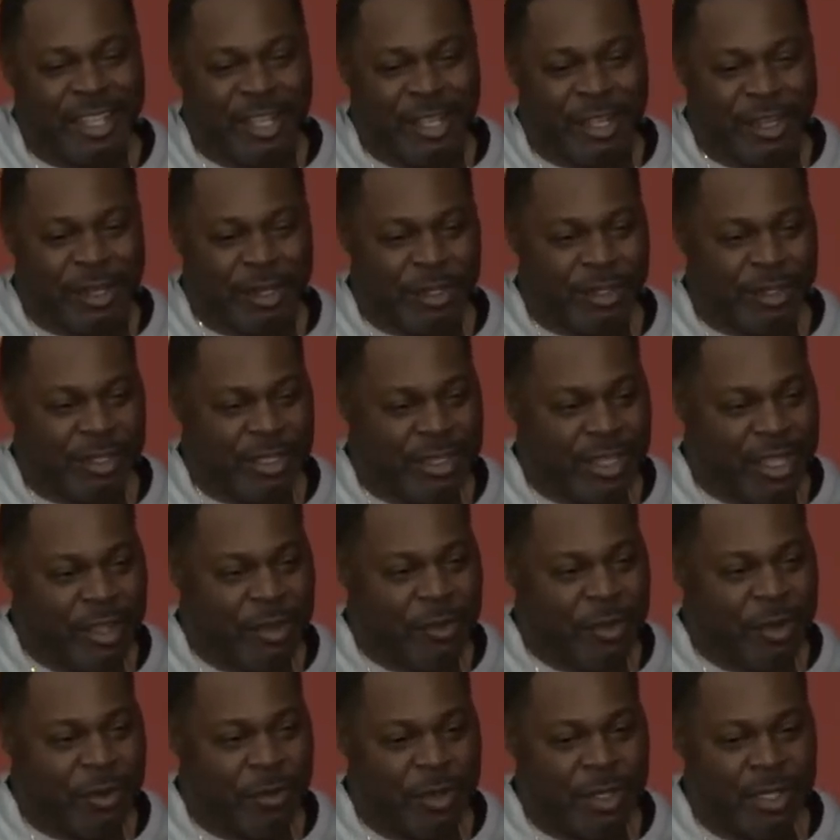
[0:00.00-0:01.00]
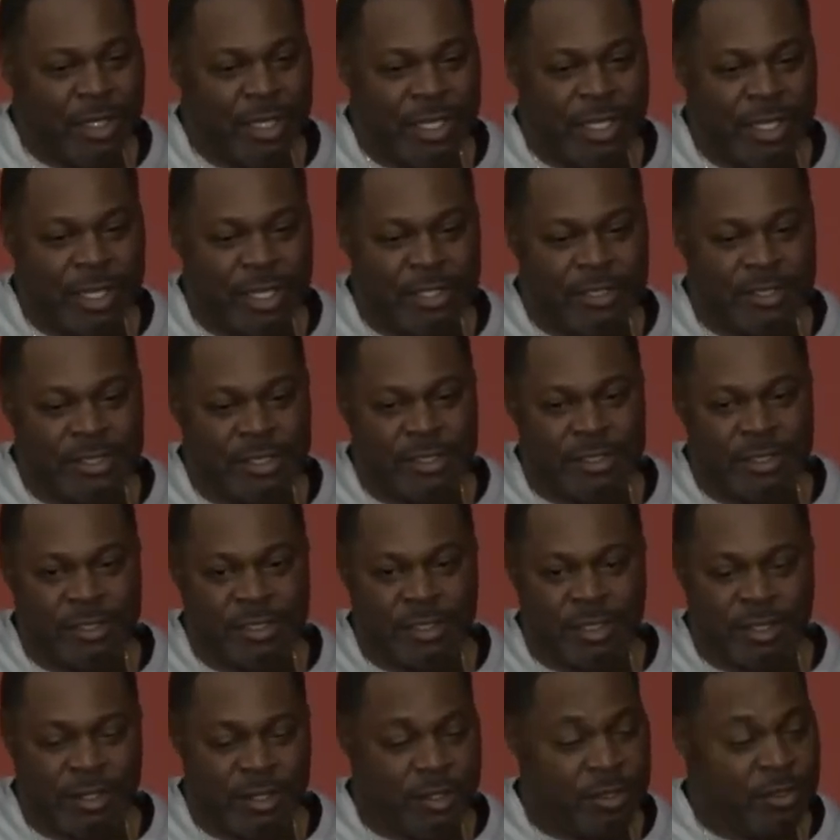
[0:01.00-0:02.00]
You know, the thing with Relic is,
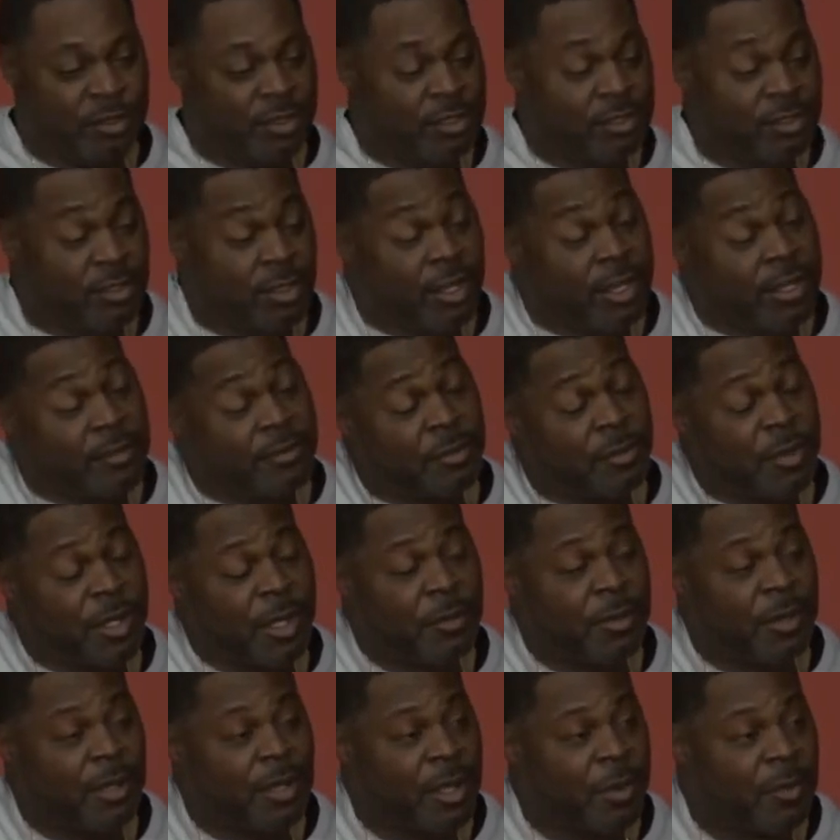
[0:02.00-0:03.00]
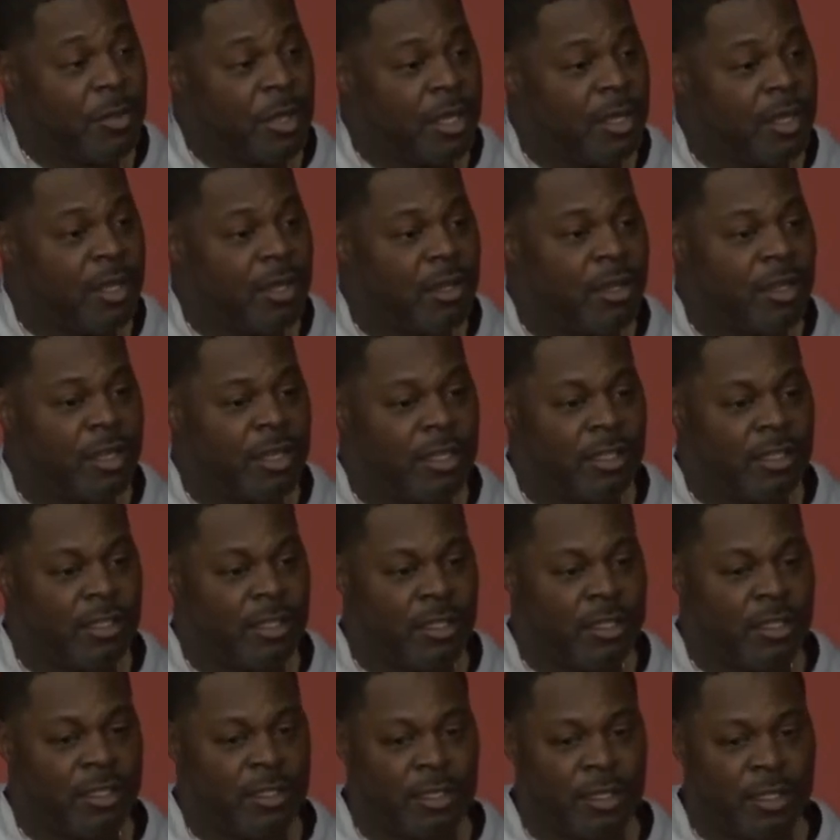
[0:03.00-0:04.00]
you know, he's going to have to be able to come in here
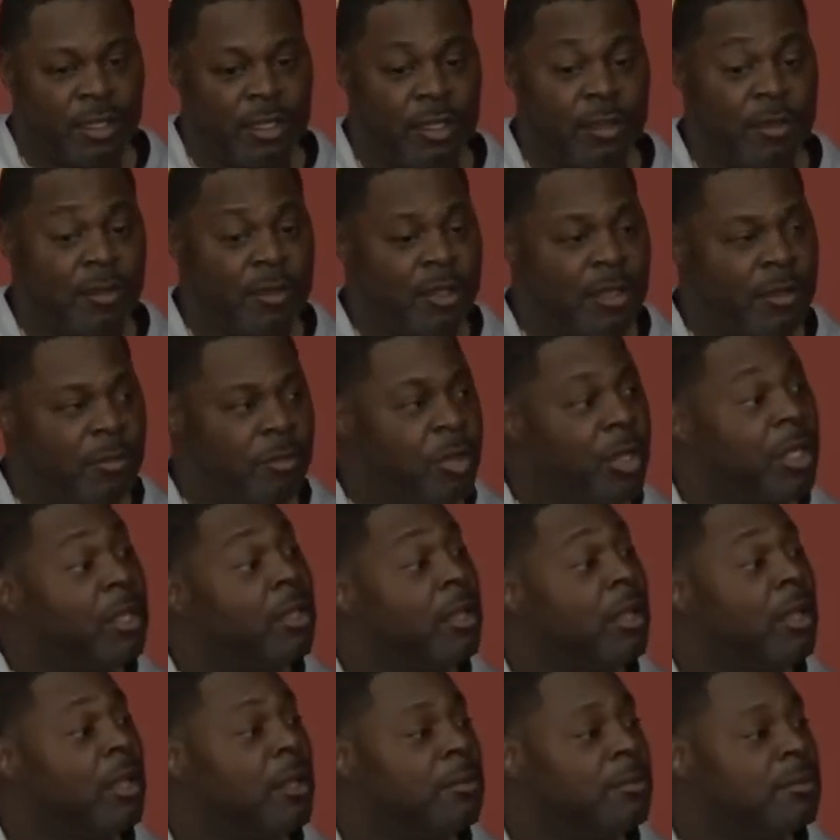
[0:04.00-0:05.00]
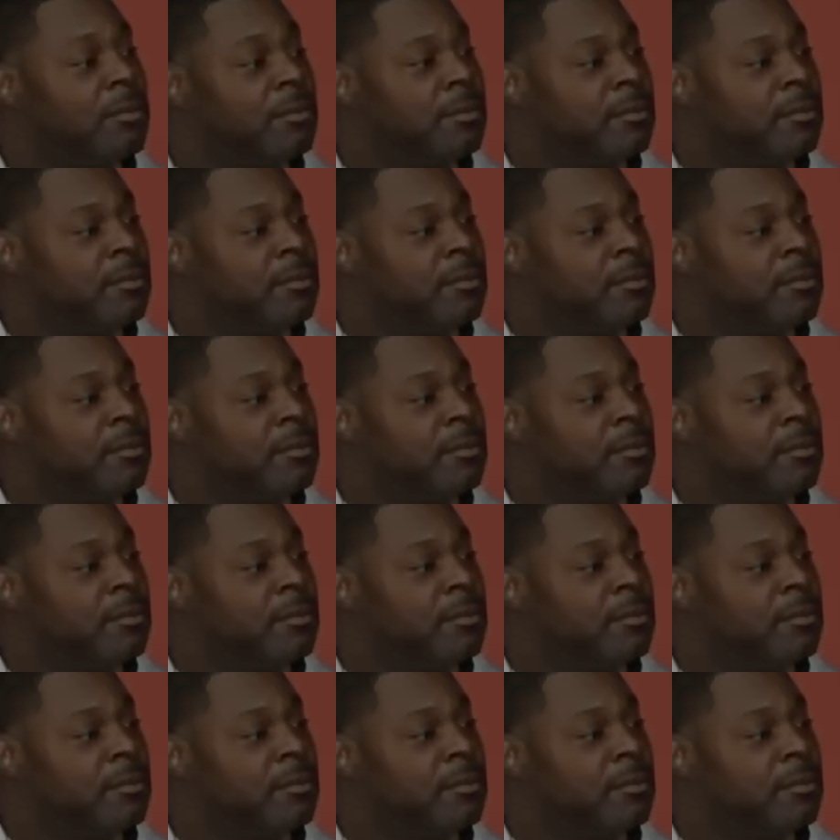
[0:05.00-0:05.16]
and pick it up.